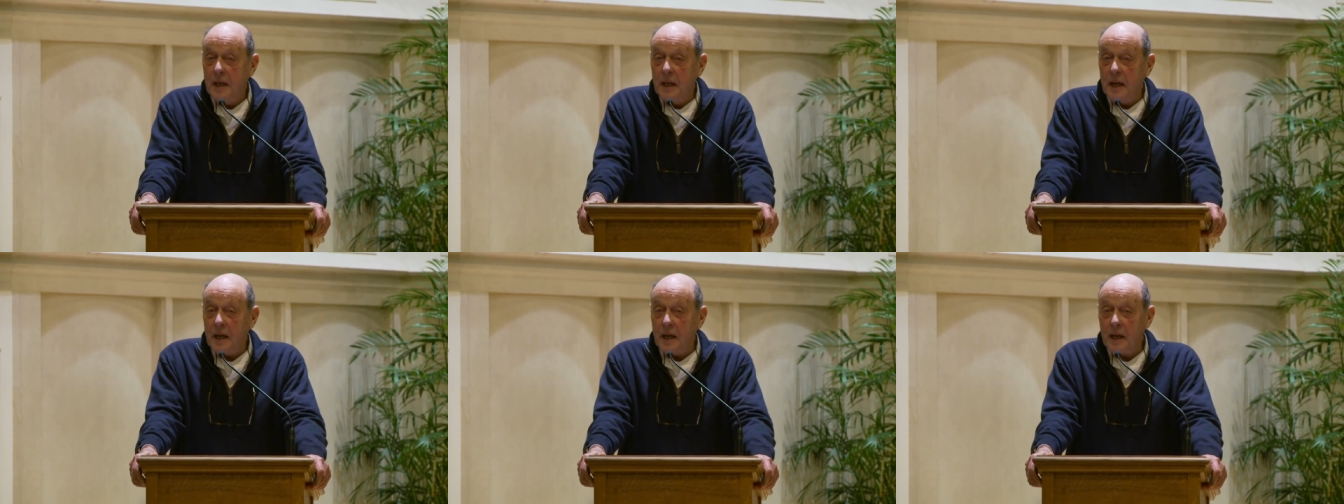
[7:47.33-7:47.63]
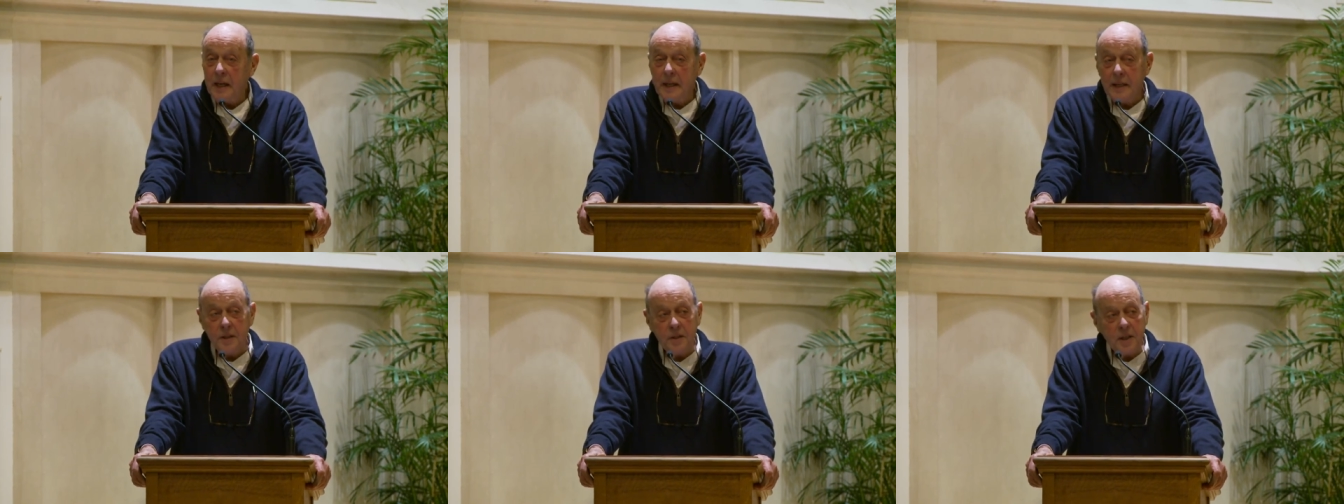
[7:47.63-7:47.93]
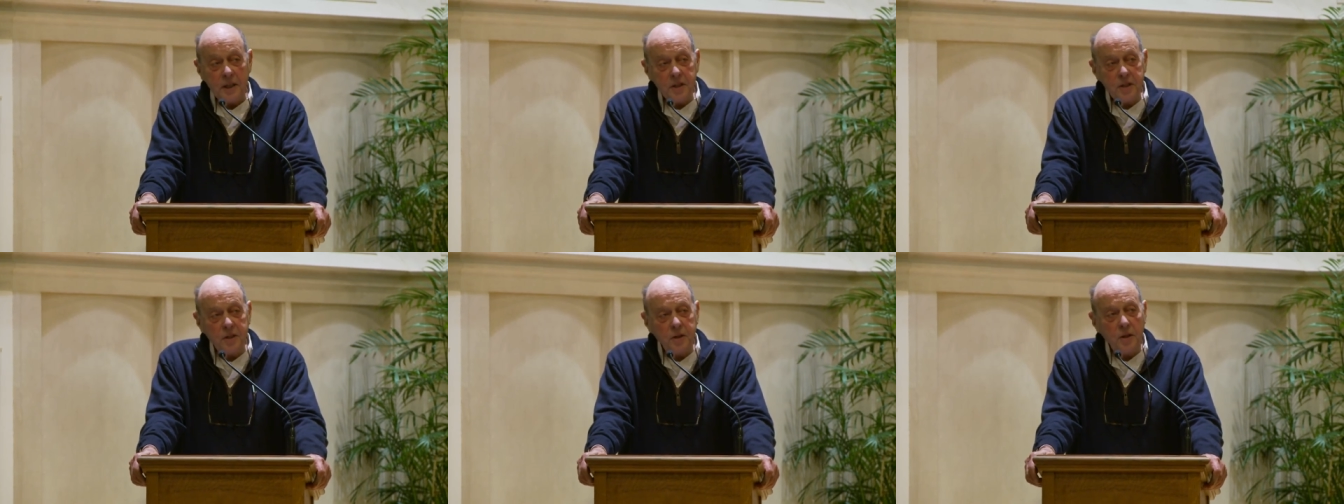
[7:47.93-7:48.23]
And I had
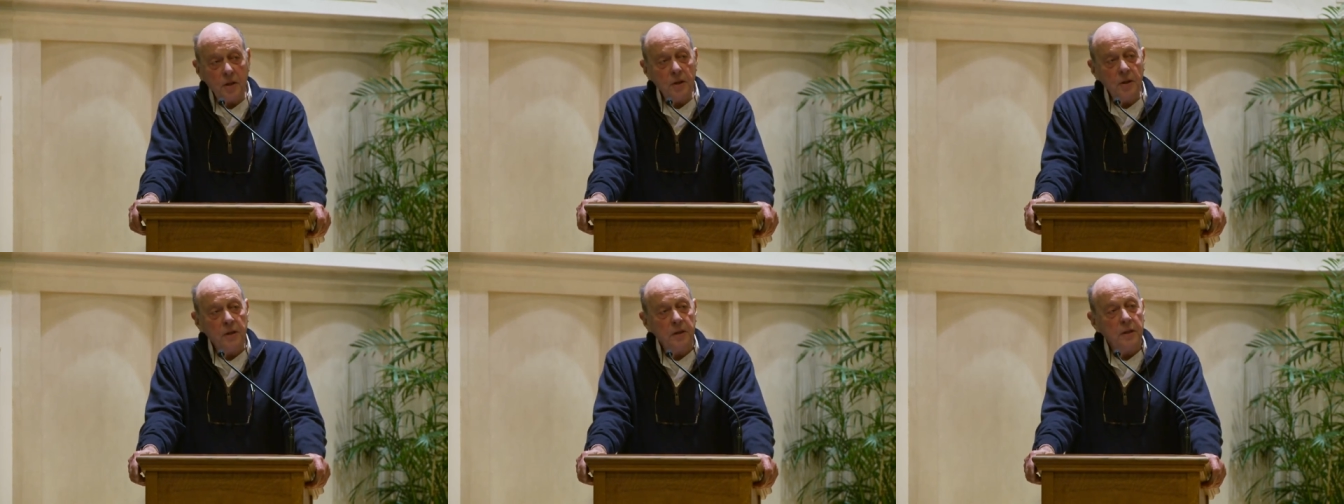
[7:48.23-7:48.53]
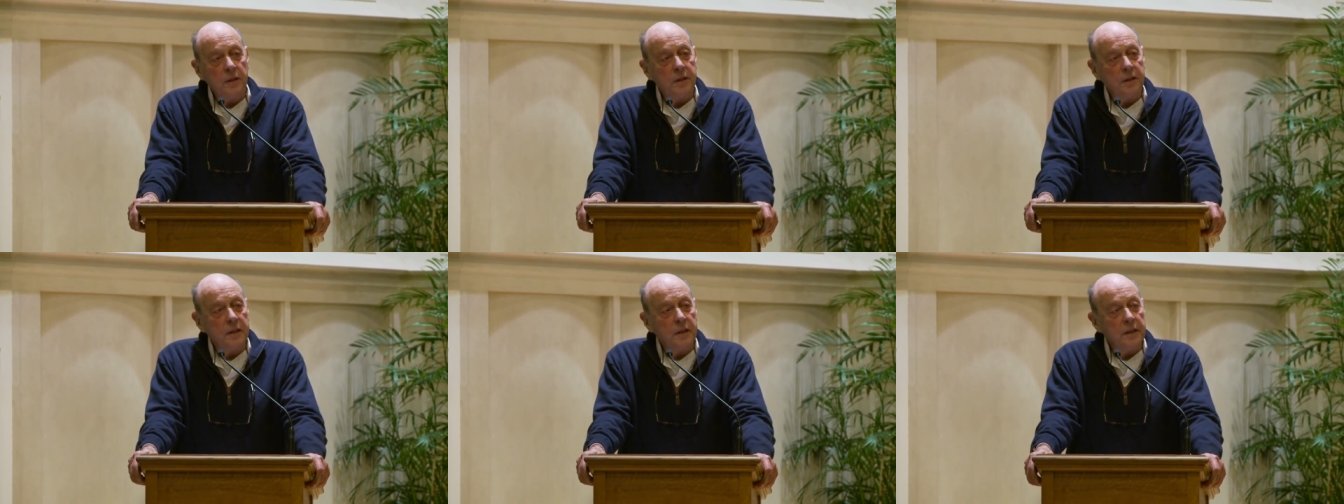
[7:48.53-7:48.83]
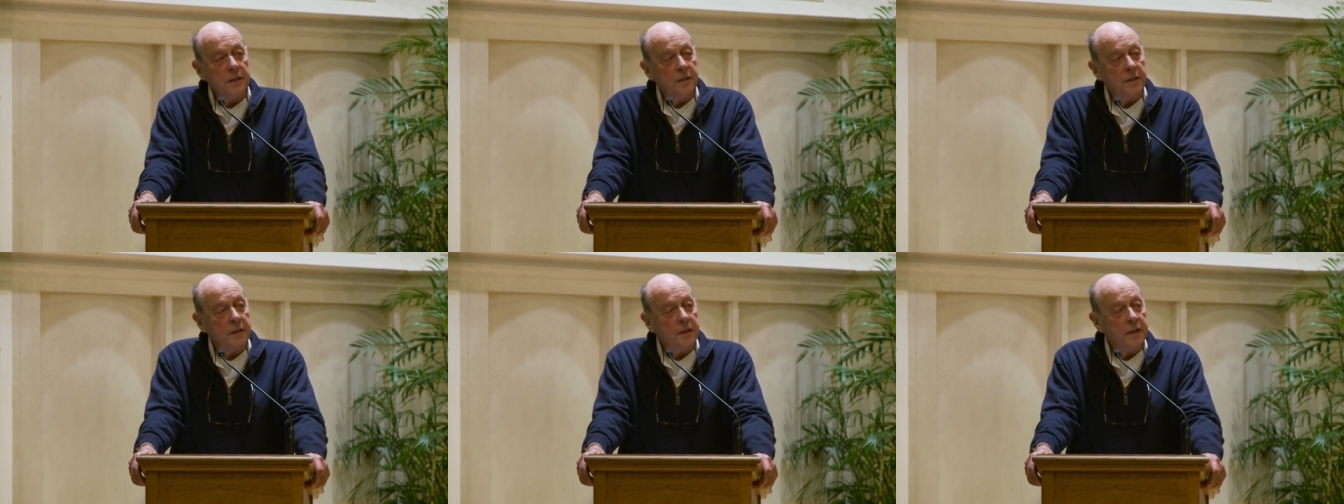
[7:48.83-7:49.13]
just learned
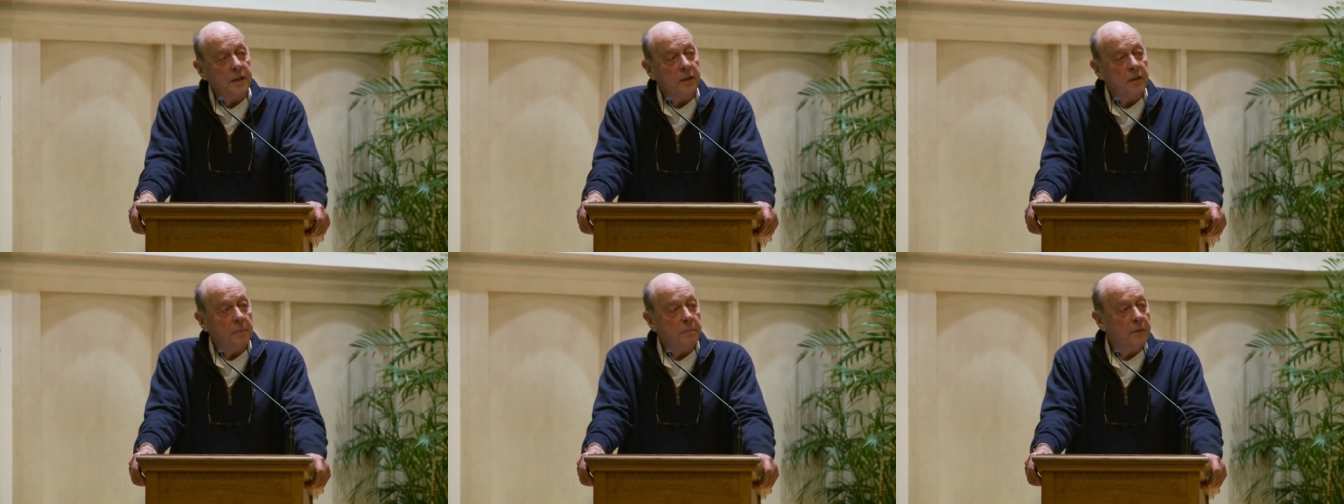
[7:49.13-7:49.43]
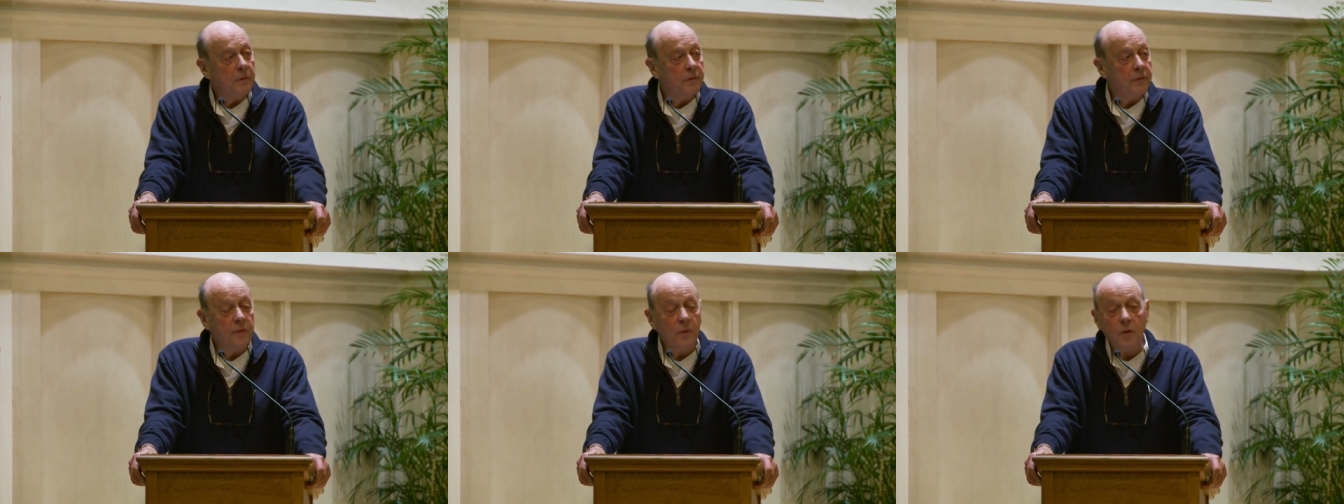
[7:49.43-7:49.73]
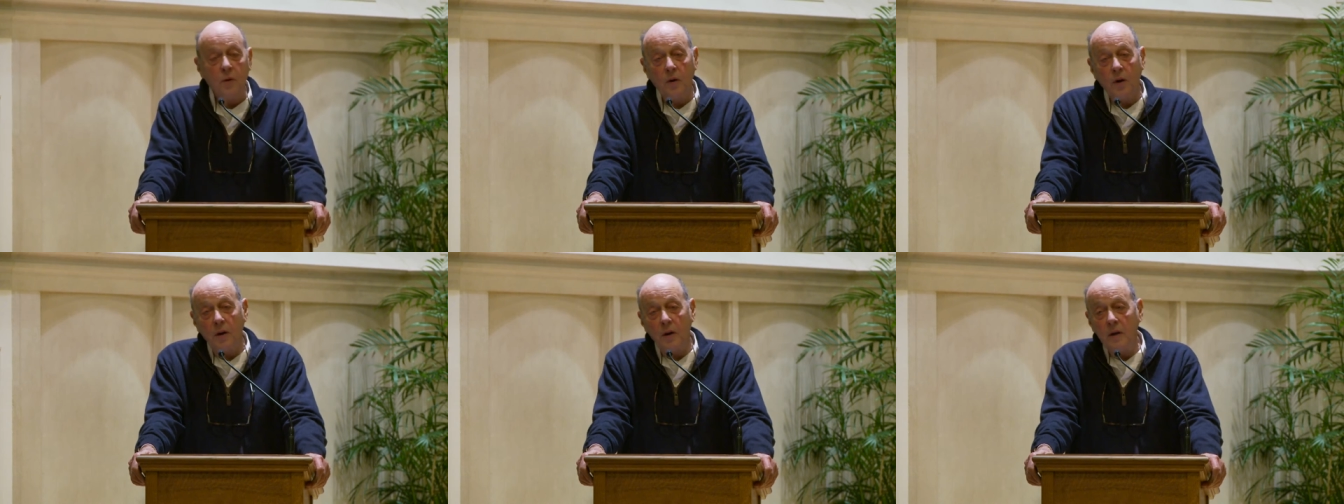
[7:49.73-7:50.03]
in the year
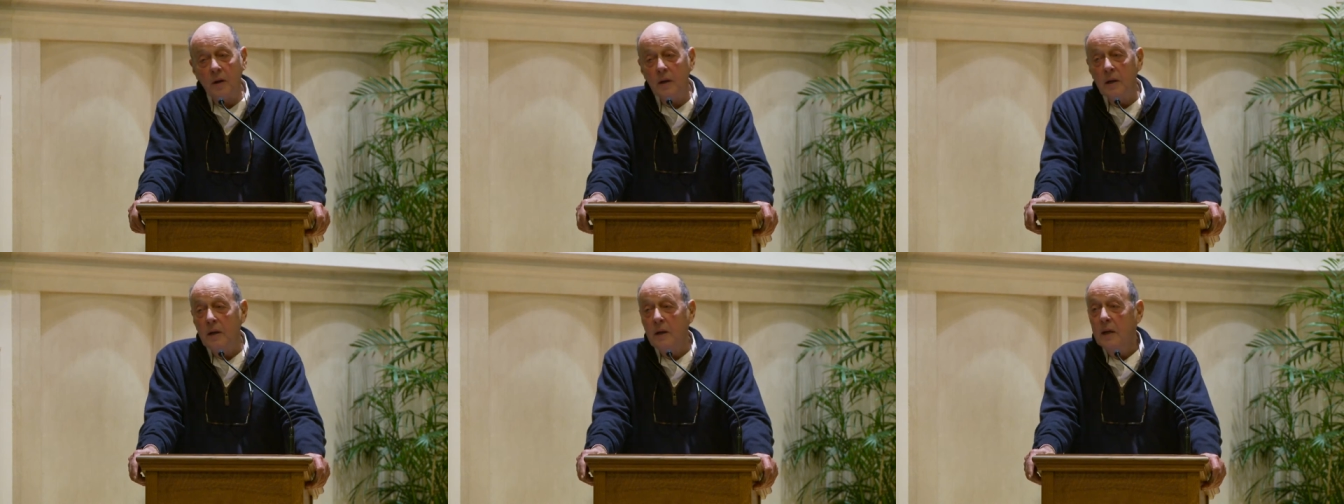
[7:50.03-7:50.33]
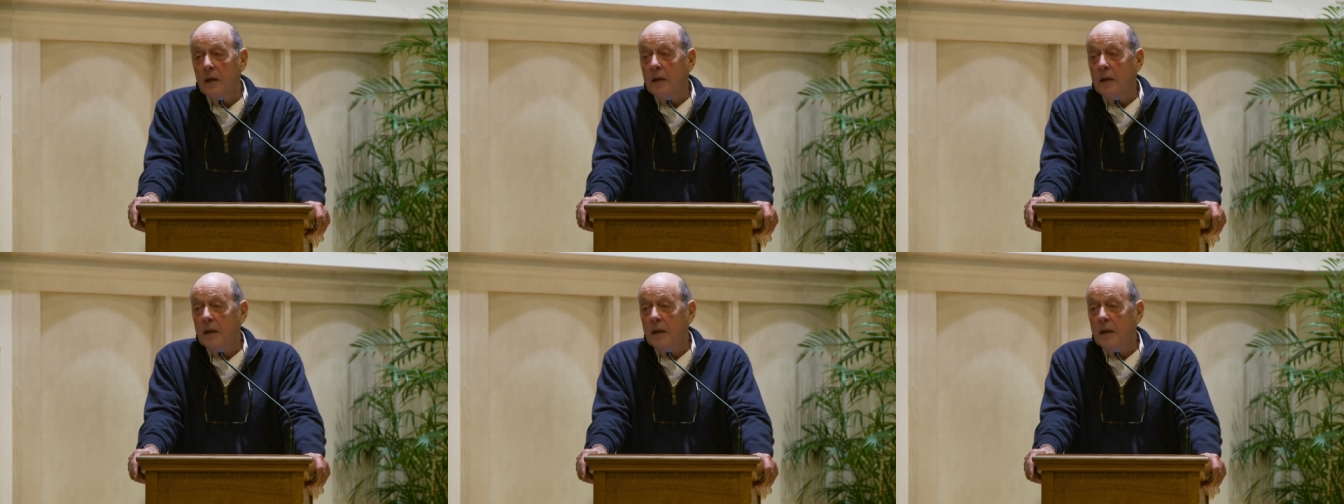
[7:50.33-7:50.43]
before